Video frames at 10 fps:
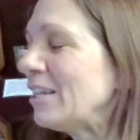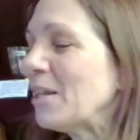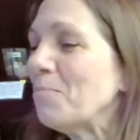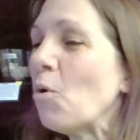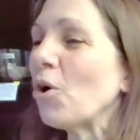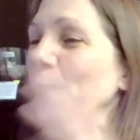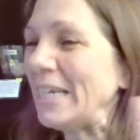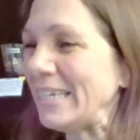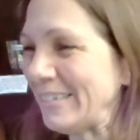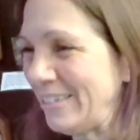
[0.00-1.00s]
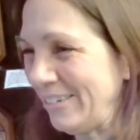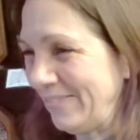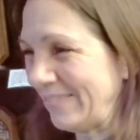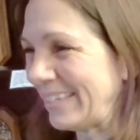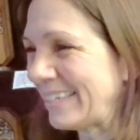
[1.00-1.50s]
the more we can do.
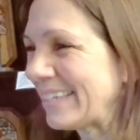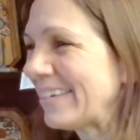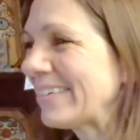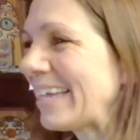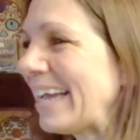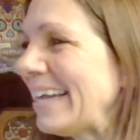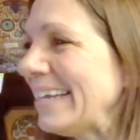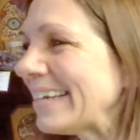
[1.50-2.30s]
Okay?